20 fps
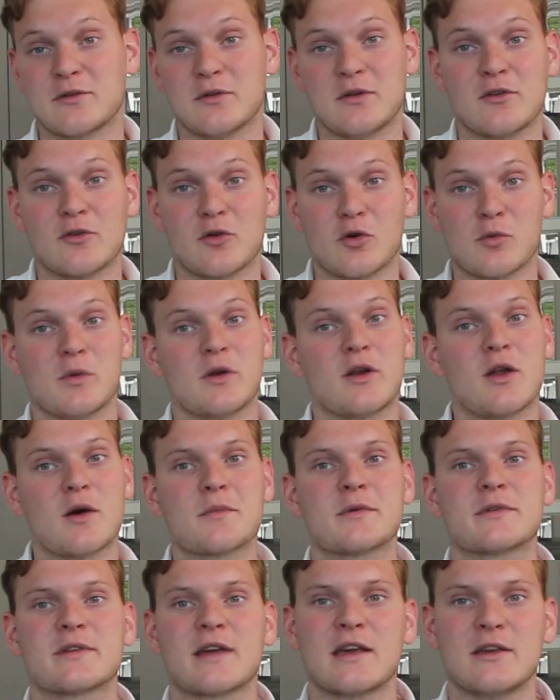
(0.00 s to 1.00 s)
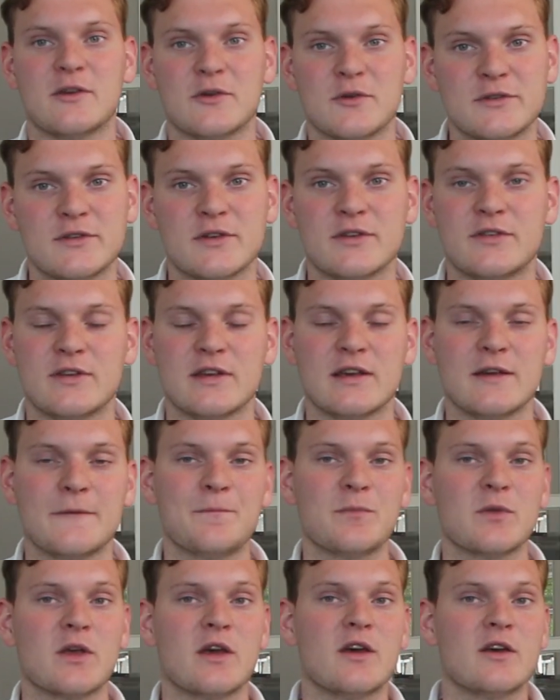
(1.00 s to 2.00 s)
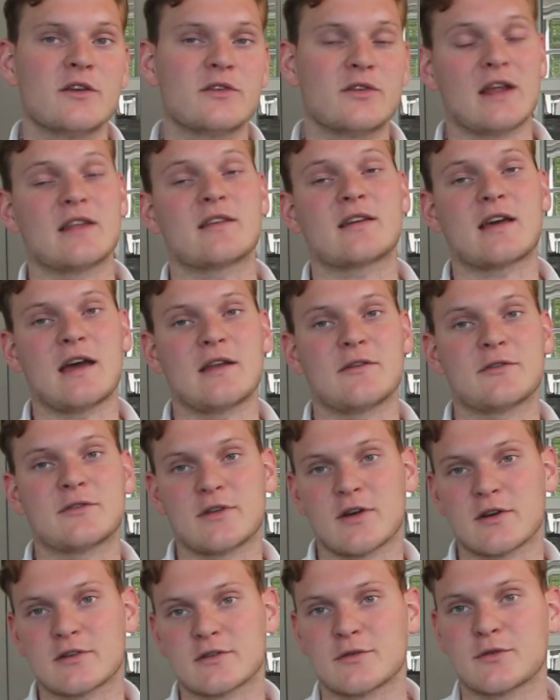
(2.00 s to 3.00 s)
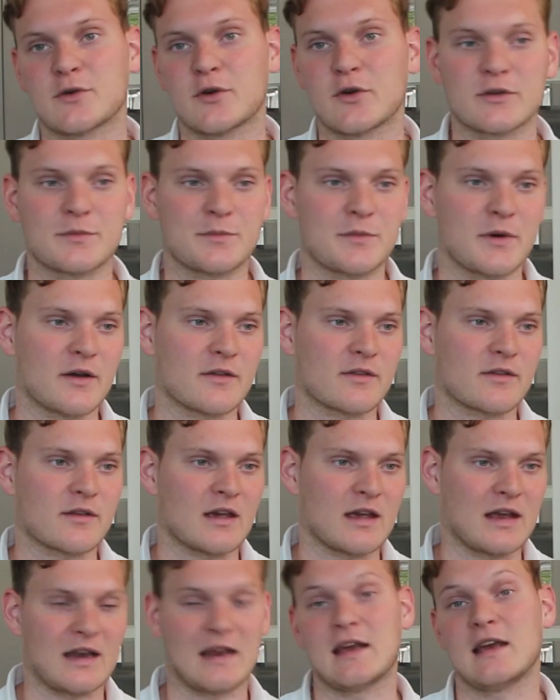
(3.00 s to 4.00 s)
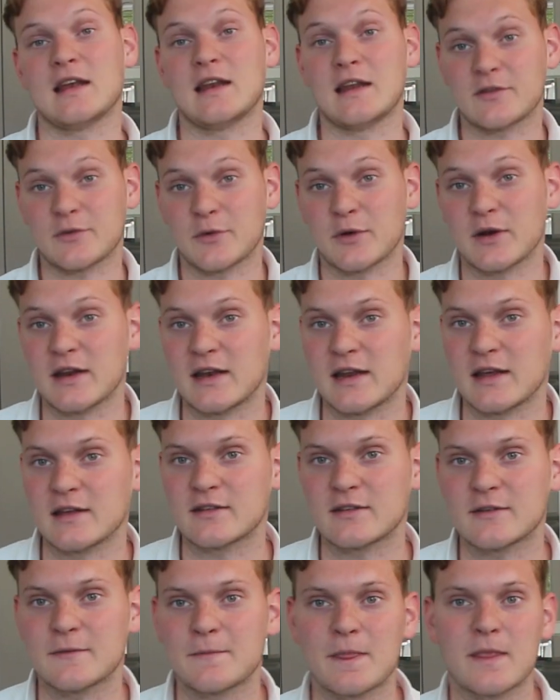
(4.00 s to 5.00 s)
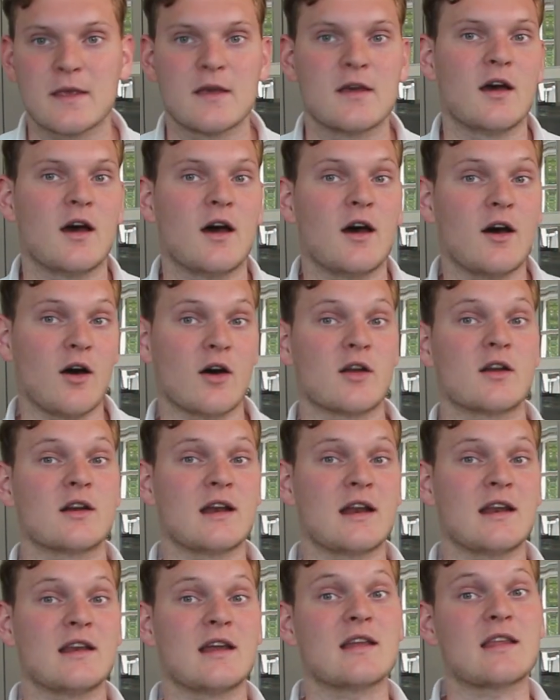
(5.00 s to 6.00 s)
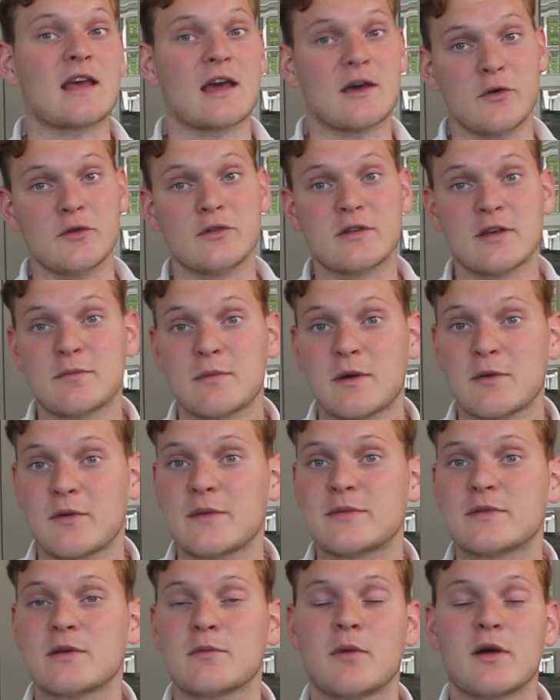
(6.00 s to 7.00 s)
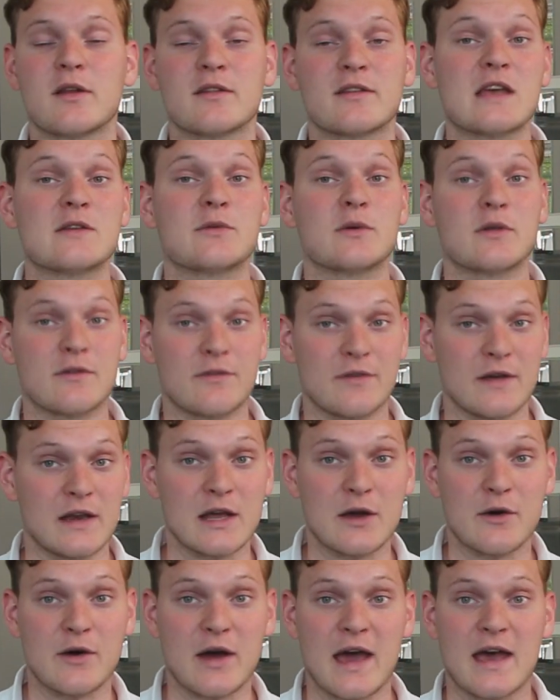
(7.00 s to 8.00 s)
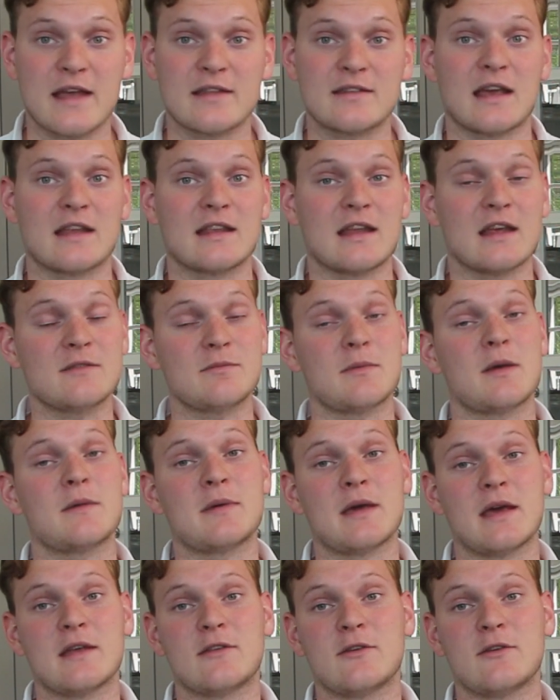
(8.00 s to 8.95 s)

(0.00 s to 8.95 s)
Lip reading: to the normal numbers I used to see. So that kind of sucks of course, but it is what it is. Other than that, I also have my website monetized with video ads, and that's made me a